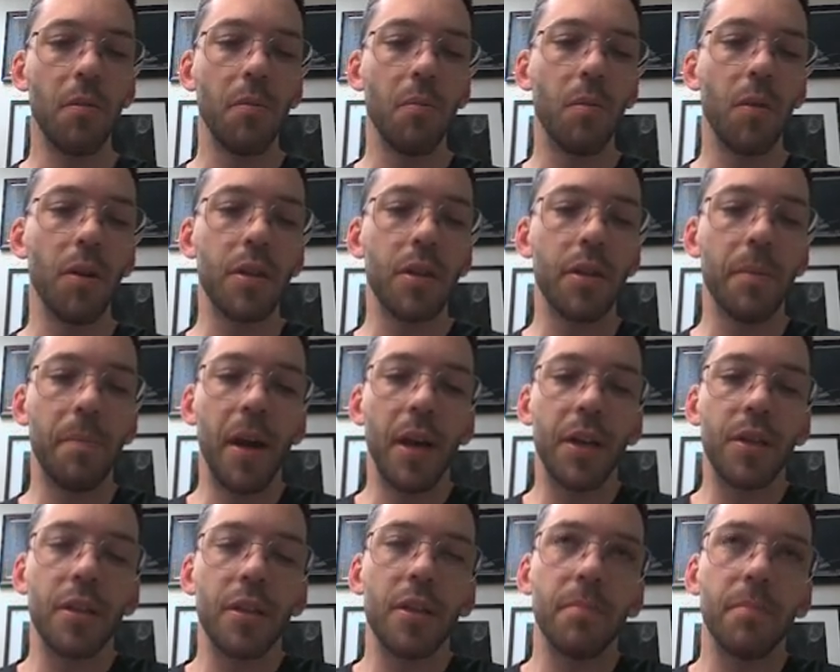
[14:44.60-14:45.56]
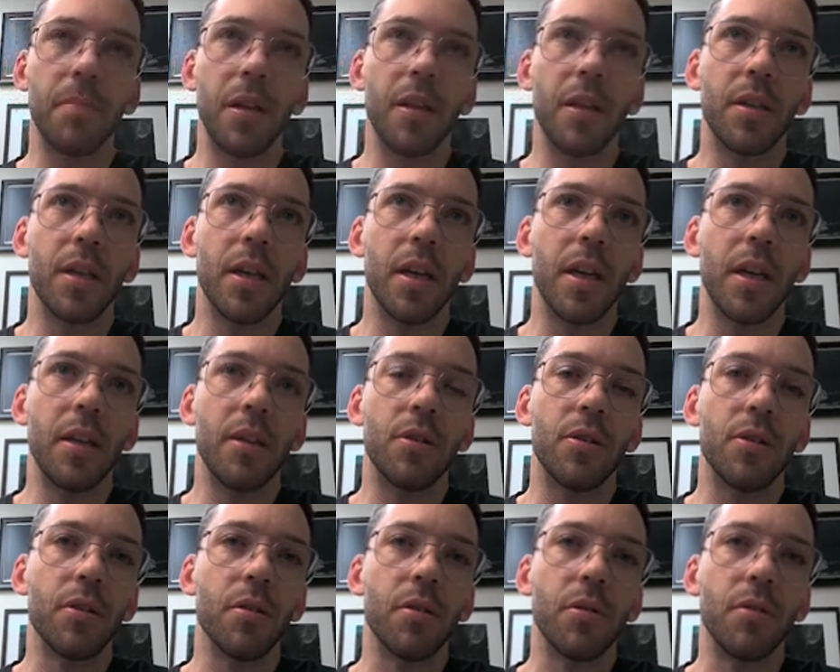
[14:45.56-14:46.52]
What's the patient's ability
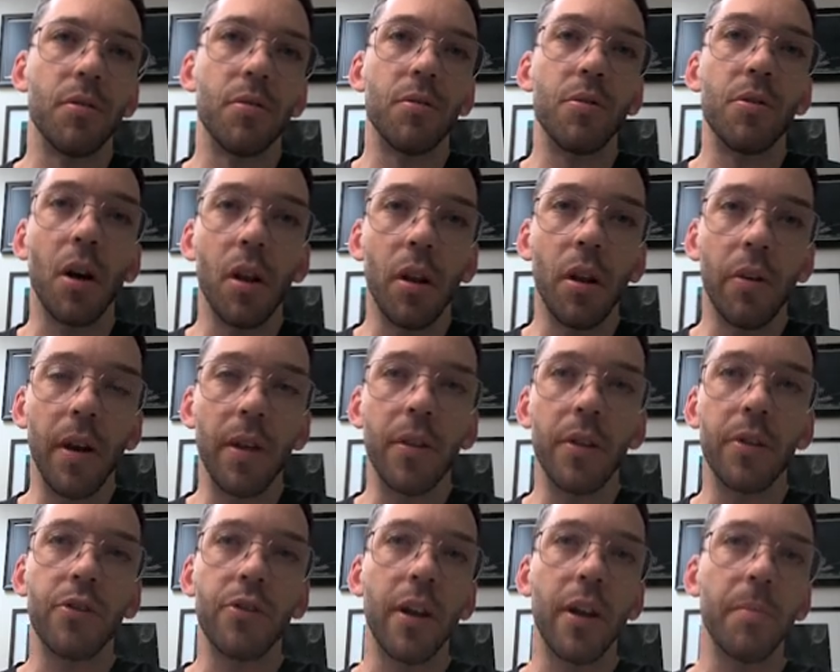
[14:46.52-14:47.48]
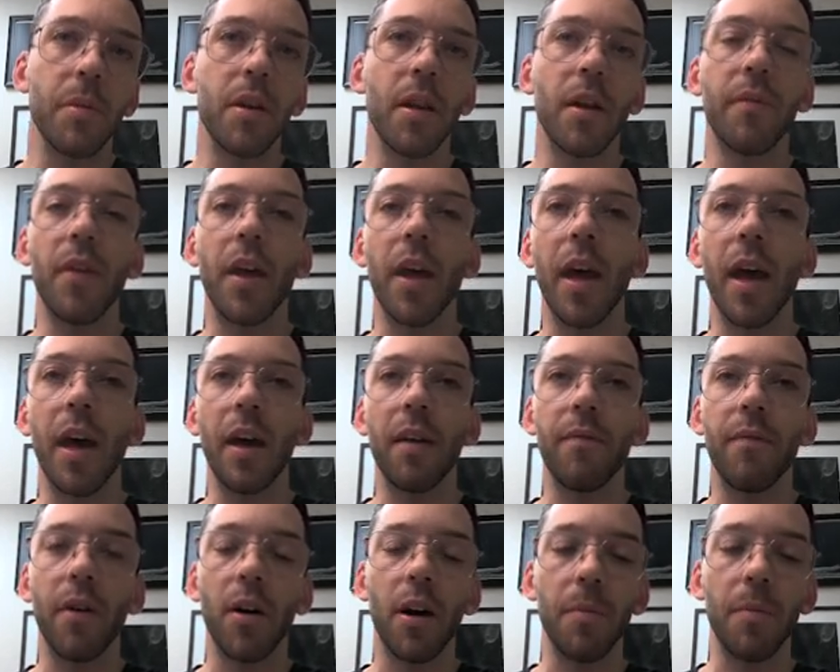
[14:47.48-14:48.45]
to tolerate the treatment? Have they
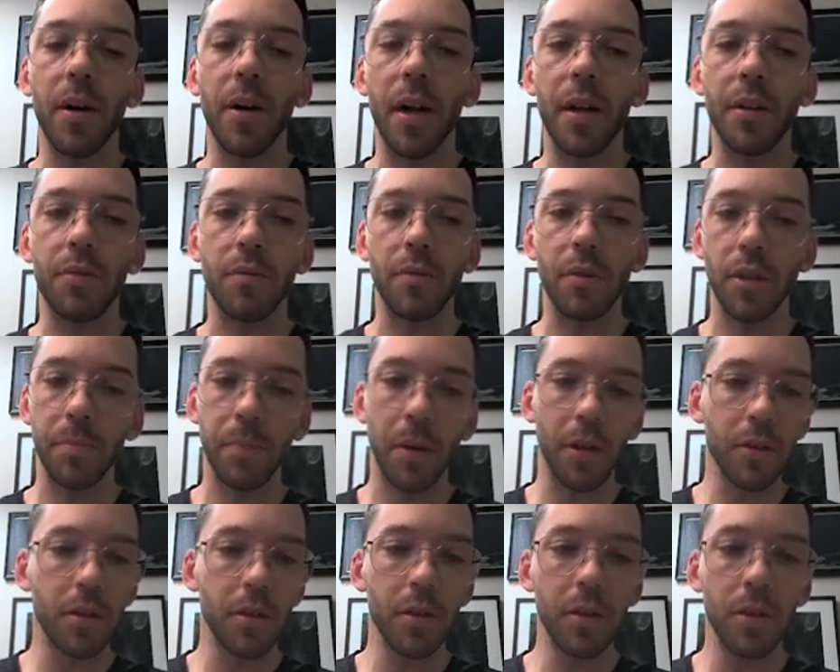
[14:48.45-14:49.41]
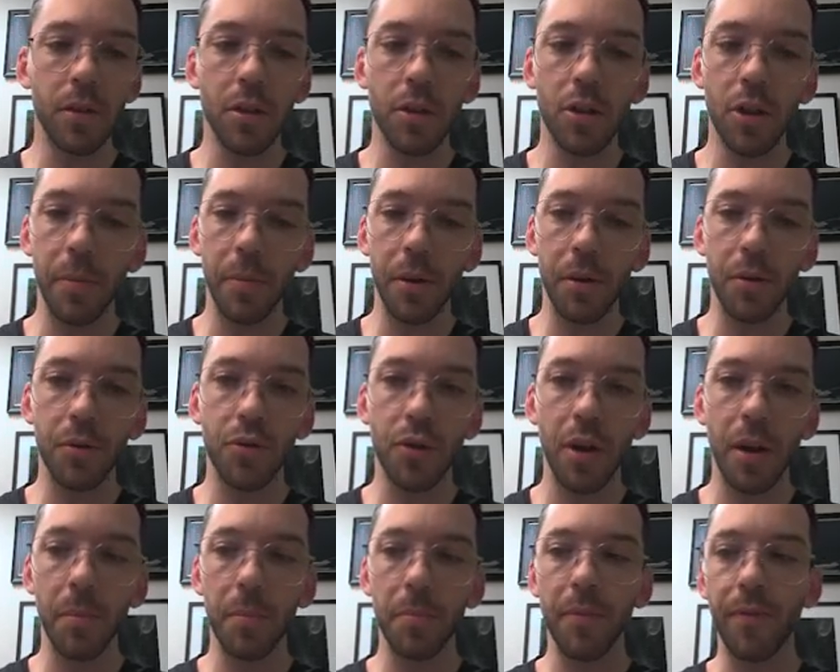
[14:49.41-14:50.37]
had very pronounced responses to topical
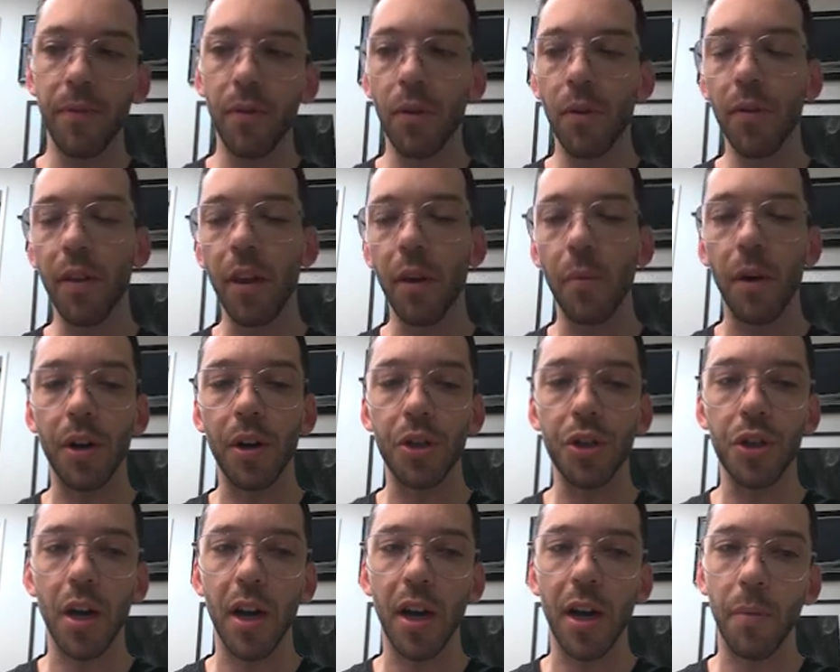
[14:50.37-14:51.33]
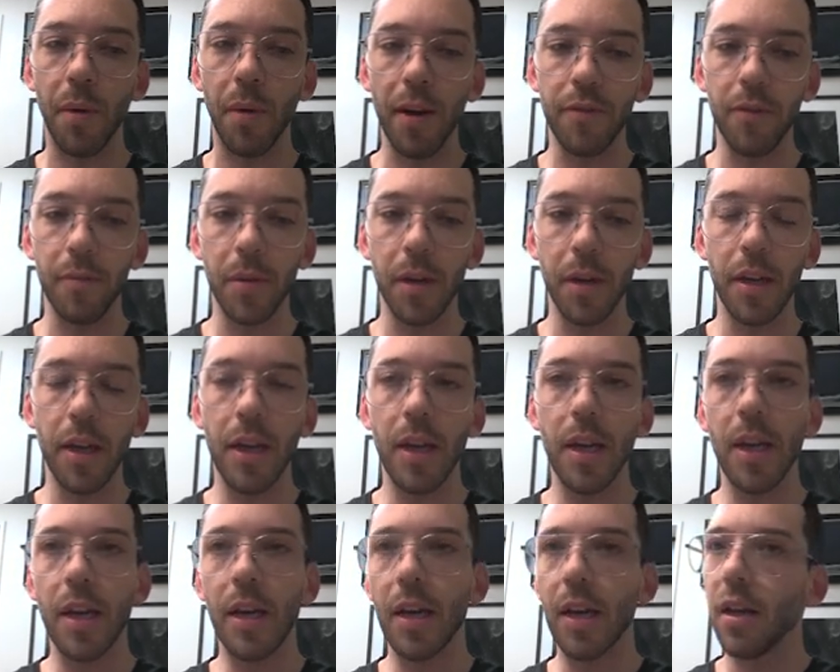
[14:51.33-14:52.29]
treatment before and they want to shy away from it?
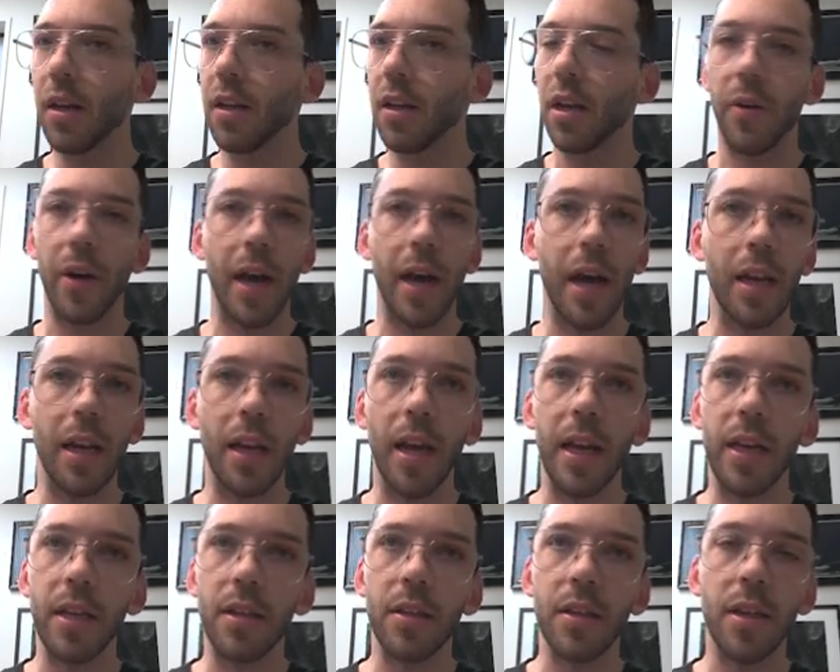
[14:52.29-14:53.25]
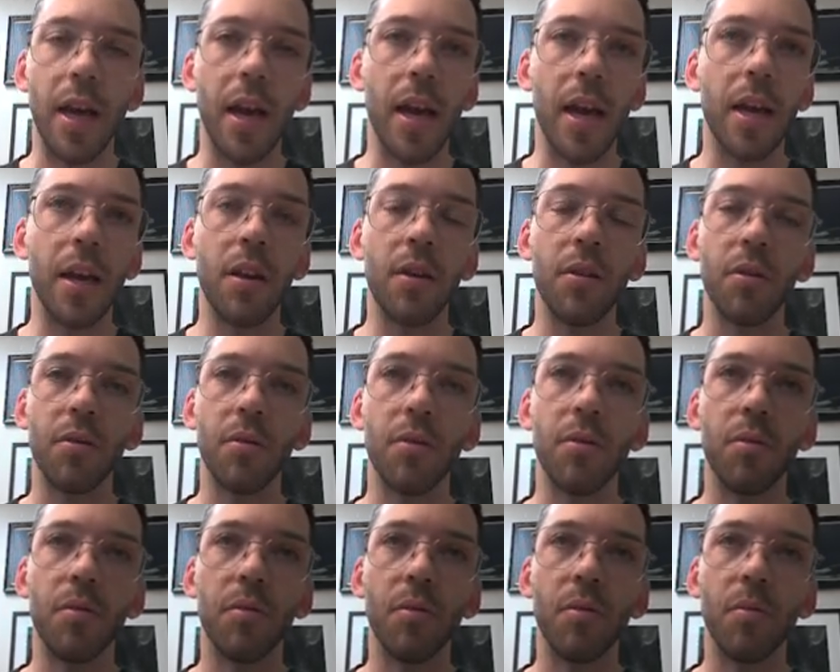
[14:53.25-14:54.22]
You know, I had a lady today
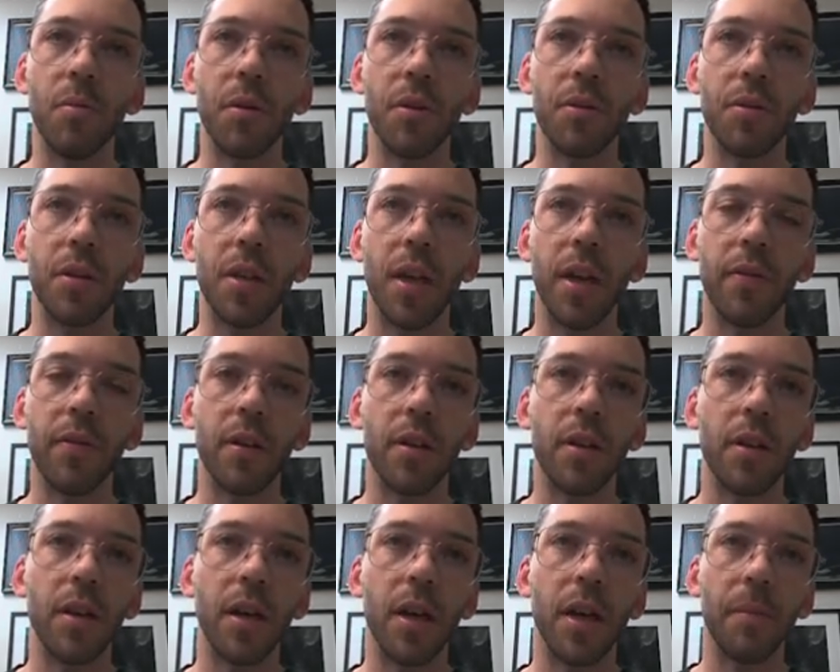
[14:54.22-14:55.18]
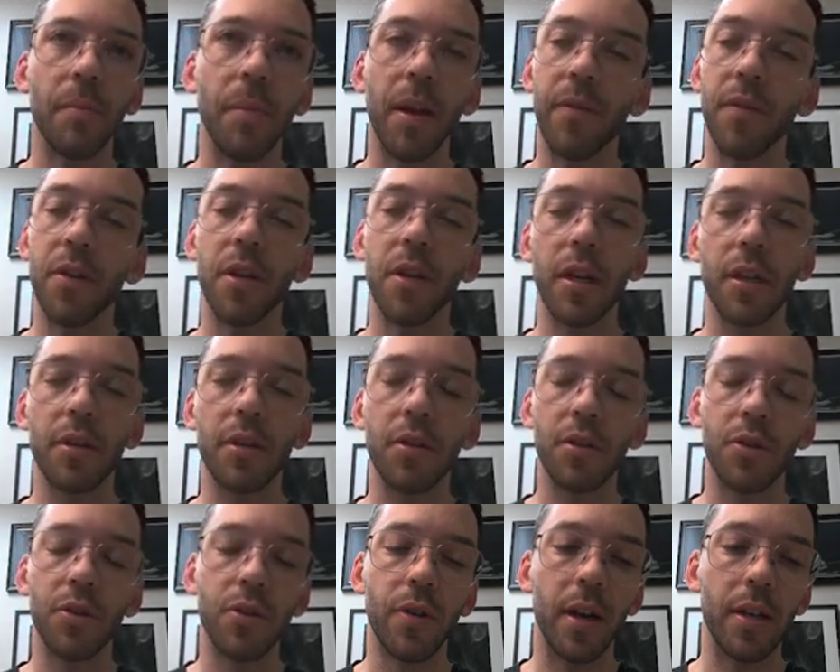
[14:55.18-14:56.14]
who was given Effudex
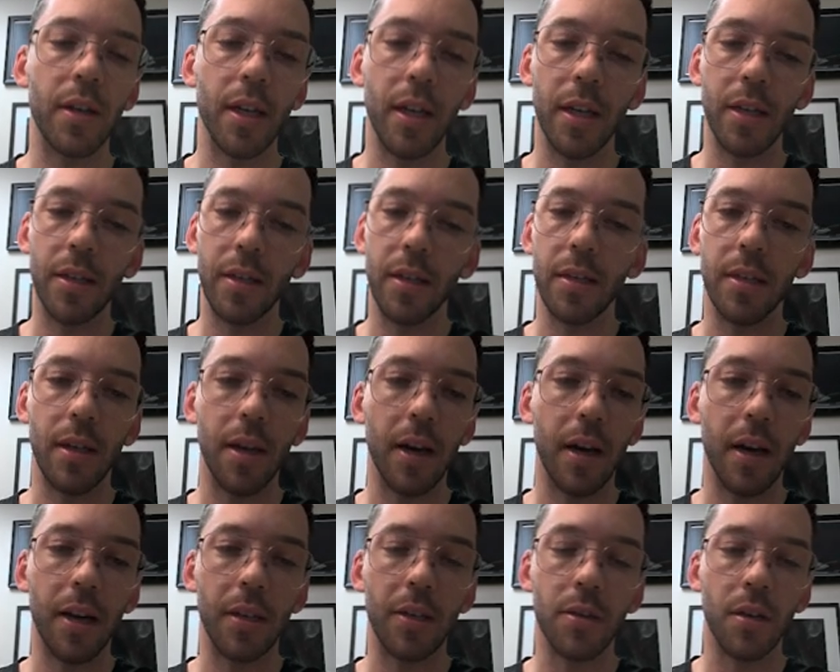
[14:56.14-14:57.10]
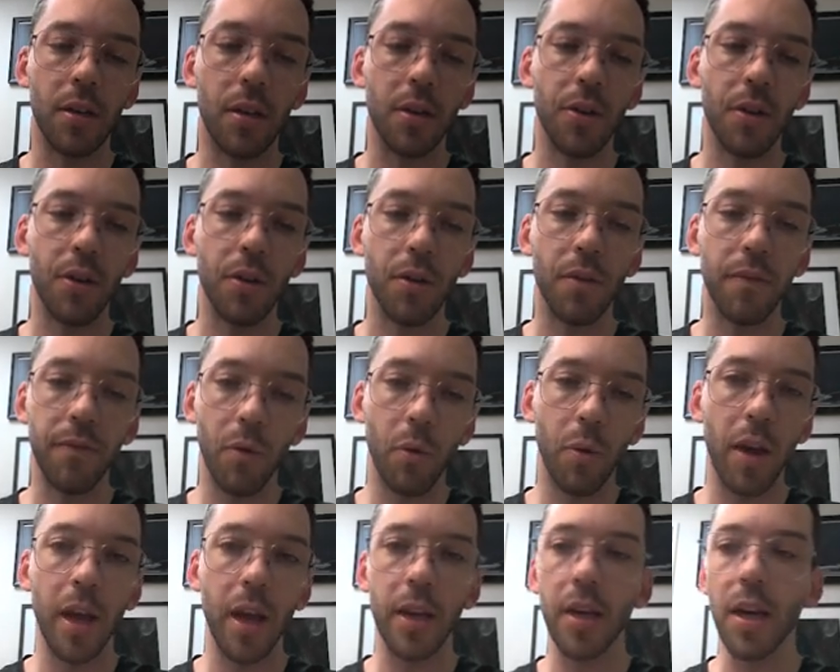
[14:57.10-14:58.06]
to treat an SCCAS on her
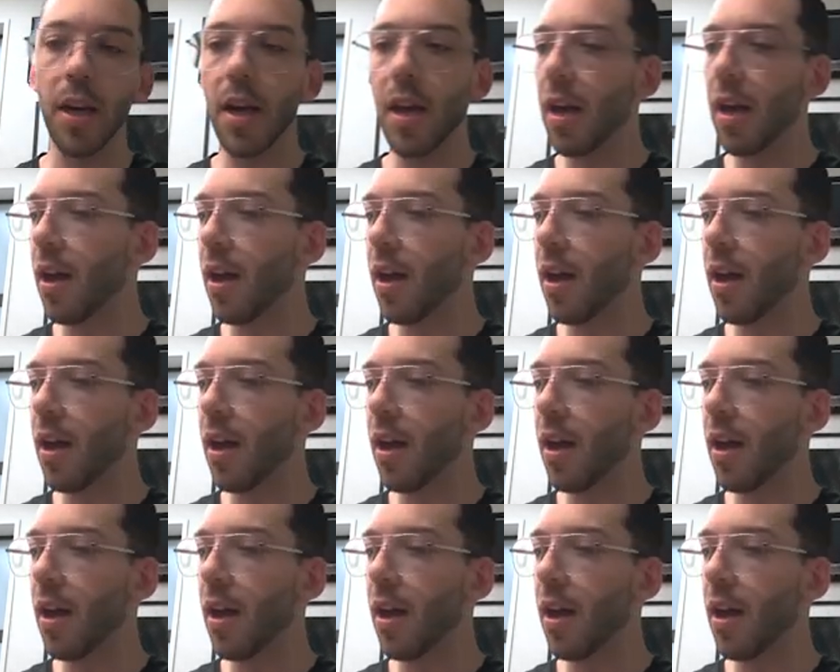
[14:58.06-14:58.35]
forehead.